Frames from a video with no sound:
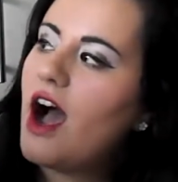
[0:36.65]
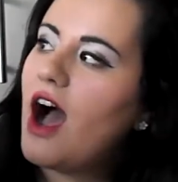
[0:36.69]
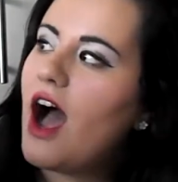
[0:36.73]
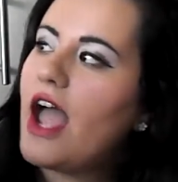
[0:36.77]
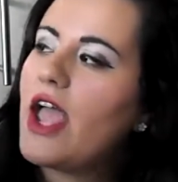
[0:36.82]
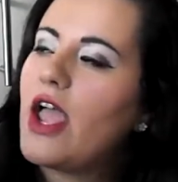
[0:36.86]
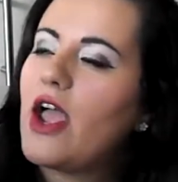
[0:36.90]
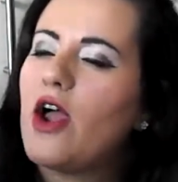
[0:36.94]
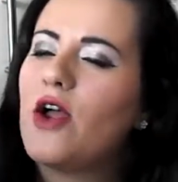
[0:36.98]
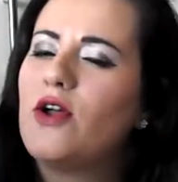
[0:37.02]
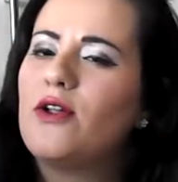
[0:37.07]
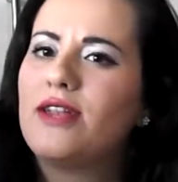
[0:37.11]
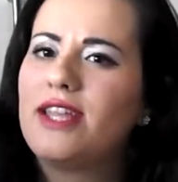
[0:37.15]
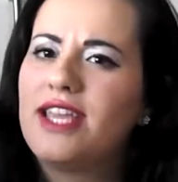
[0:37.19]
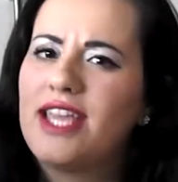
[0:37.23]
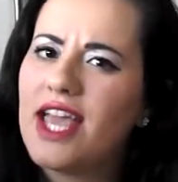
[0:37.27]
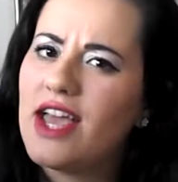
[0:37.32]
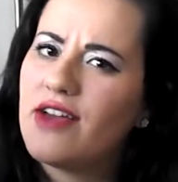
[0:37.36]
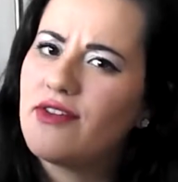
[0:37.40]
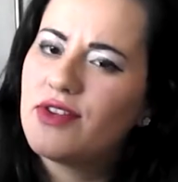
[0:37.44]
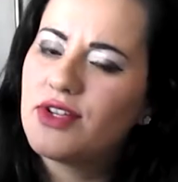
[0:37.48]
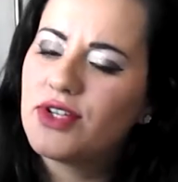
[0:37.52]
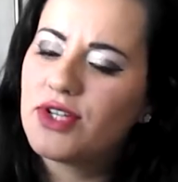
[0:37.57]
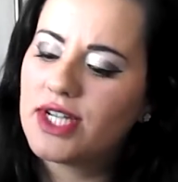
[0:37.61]
I only
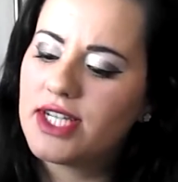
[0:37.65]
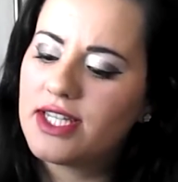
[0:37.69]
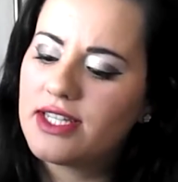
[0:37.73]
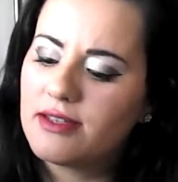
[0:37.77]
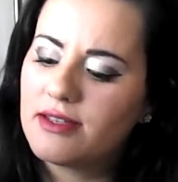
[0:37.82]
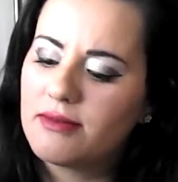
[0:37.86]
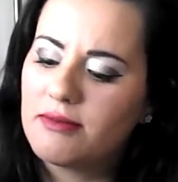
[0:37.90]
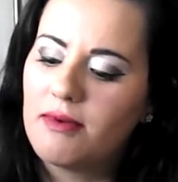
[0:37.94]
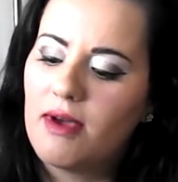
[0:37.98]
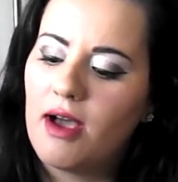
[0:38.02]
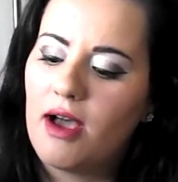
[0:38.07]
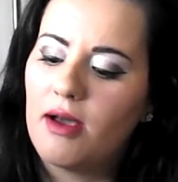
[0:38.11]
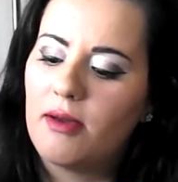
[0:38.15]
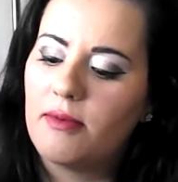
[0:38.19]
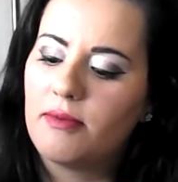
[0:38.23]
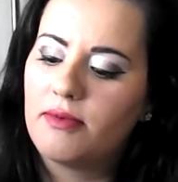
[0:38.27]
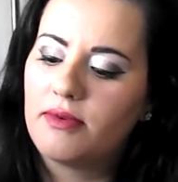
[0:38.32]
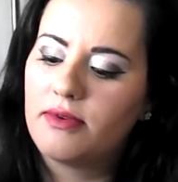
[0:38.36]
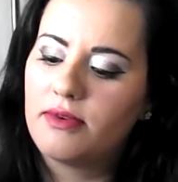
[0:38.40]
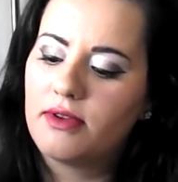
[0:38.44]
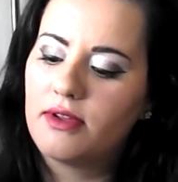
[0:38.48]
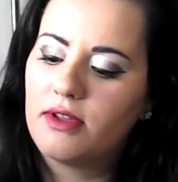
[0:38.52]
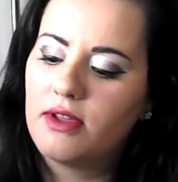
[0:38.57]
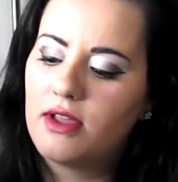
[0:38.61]
ever dress them up,
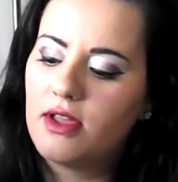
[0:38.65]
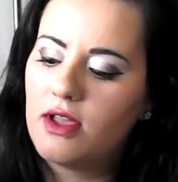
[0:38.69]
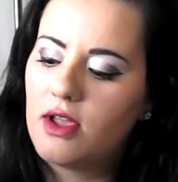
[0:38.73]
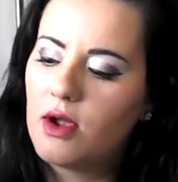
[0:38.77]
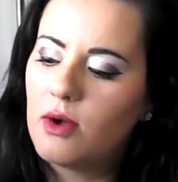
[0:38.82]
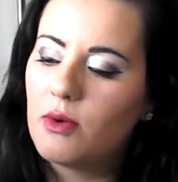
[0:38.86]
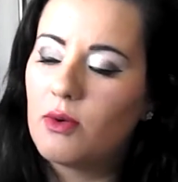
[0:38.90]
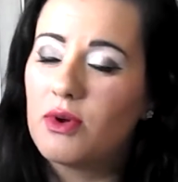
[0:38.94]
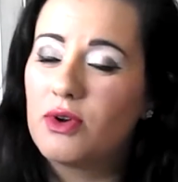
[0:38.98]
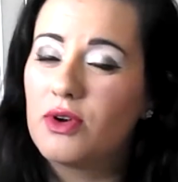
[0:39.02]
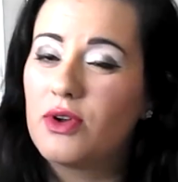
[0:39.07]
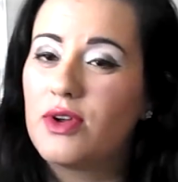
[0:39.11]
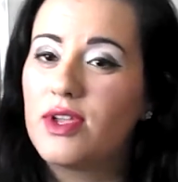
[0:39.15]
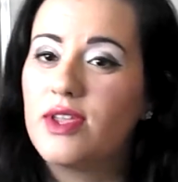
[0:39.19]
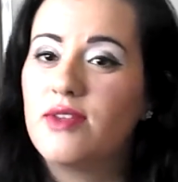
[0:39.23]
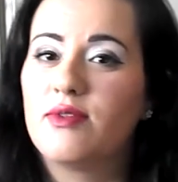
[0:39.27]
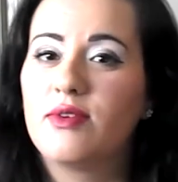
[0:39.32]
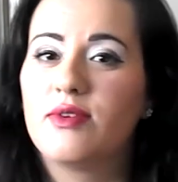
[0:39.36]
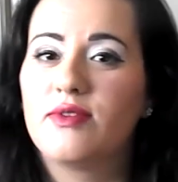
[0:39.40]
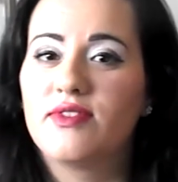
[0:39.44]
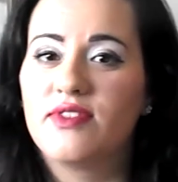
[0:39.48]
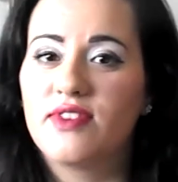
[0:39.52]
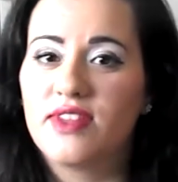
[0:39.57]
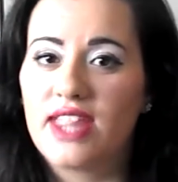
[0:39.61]
well, not
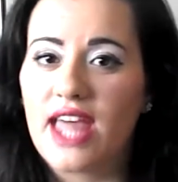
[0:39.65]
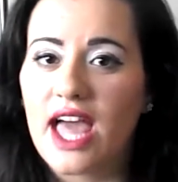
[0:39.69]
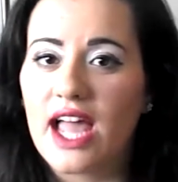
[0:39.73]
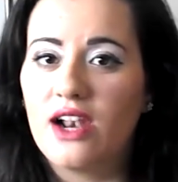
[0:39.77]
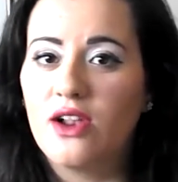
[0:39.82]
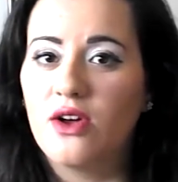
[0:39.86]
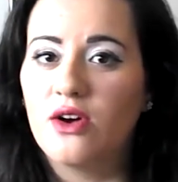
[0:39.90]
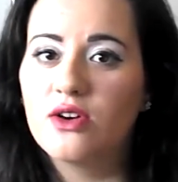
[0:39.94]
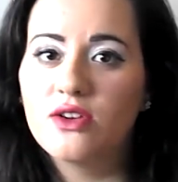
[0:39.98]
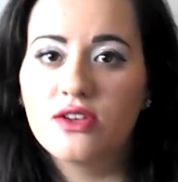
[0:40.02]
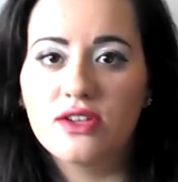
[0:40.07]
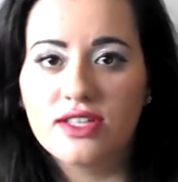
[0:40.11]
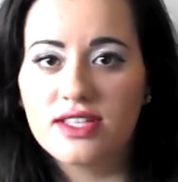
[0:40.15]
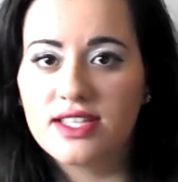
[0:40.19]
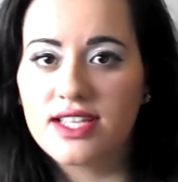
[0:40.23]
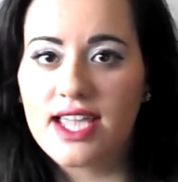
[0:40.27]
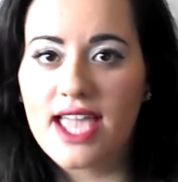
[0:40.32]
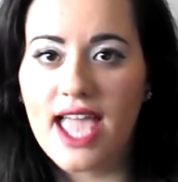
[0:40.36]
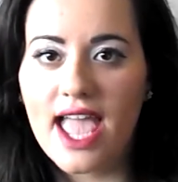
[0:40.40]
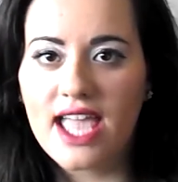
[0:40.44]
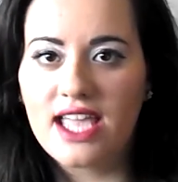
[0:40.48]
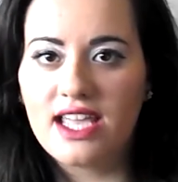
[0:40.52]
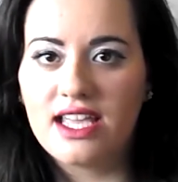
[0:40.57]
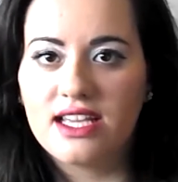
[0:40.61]
even for that long because
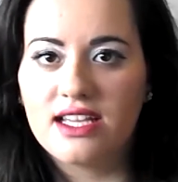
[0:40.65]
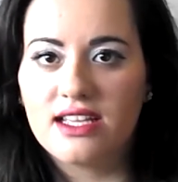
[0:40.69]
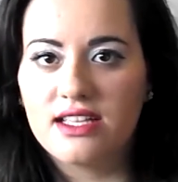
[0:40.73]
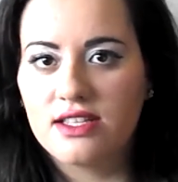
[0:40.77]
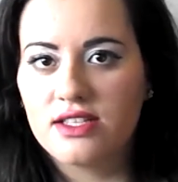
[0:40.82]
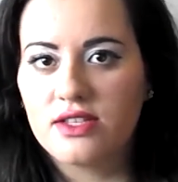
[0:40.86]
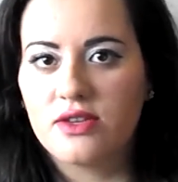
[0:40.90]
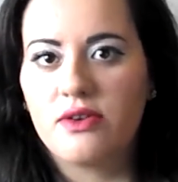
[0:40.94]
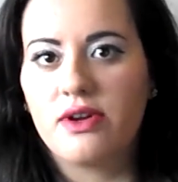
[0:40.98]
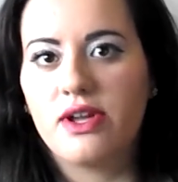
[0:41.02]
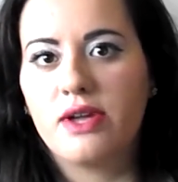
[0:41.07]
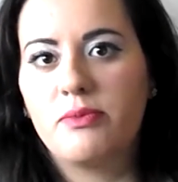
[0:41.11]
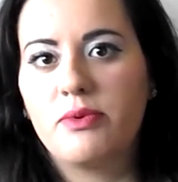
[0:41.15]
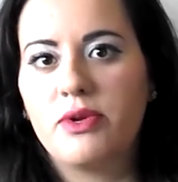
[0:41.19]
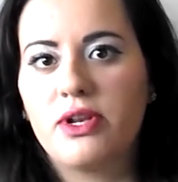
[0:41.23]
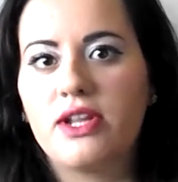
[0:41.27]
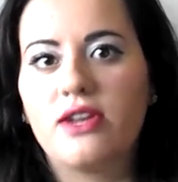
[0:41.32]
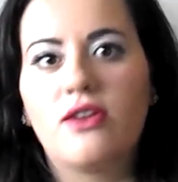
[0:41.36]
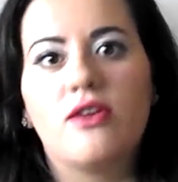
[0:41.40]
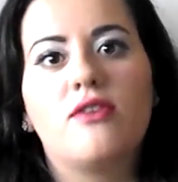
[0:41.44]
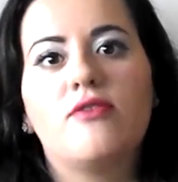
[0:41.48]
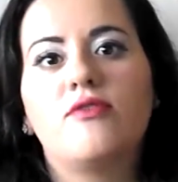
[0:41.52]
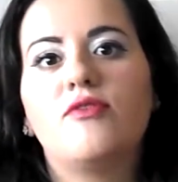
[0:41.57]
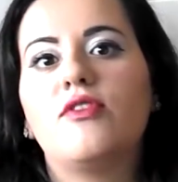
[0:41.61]
they hate it, so I put
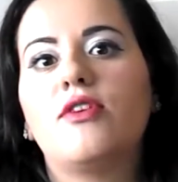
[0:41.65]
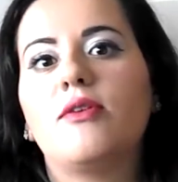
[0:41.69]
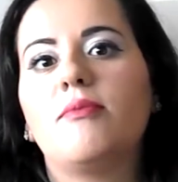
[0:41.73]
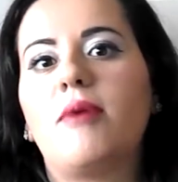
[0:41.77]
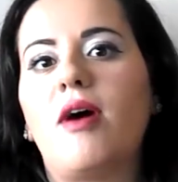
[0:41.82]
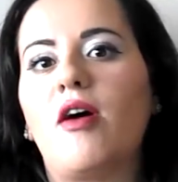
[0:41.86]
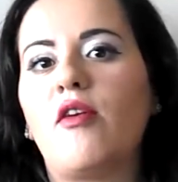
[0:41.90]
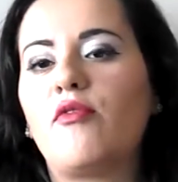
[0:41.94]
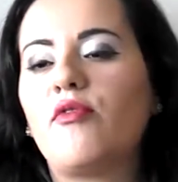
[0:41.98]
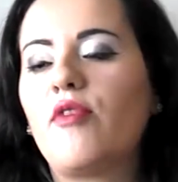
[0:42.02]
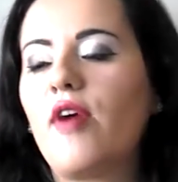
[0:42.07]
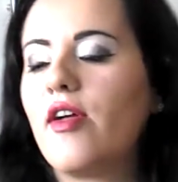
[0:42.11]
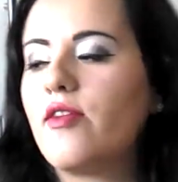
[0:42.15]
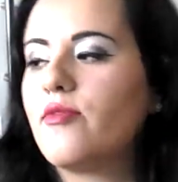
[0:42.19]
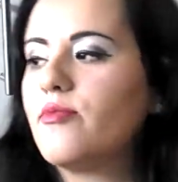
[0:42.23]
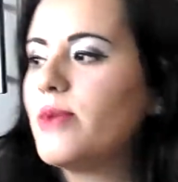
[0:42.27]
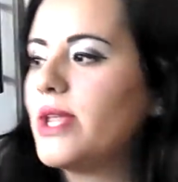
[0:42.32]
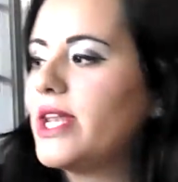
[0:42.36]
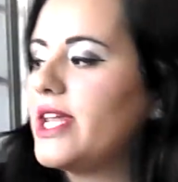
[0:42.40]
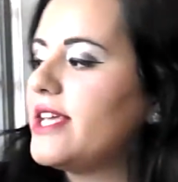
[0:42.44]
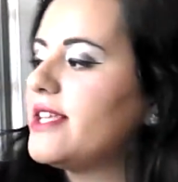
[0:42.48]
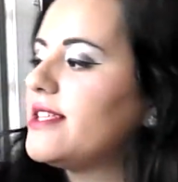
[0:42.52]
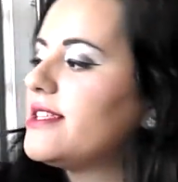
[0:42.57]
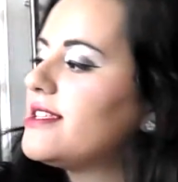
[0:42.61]
it on for about 5
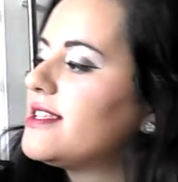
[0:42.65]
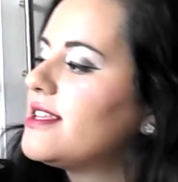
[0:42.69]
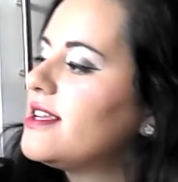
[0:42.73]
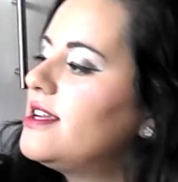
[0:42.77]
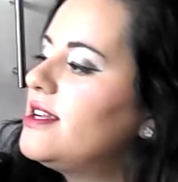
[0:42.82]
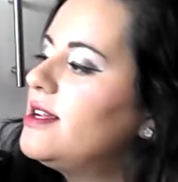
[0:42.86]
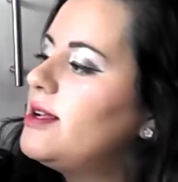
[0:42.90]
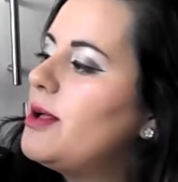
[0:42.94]
minutes.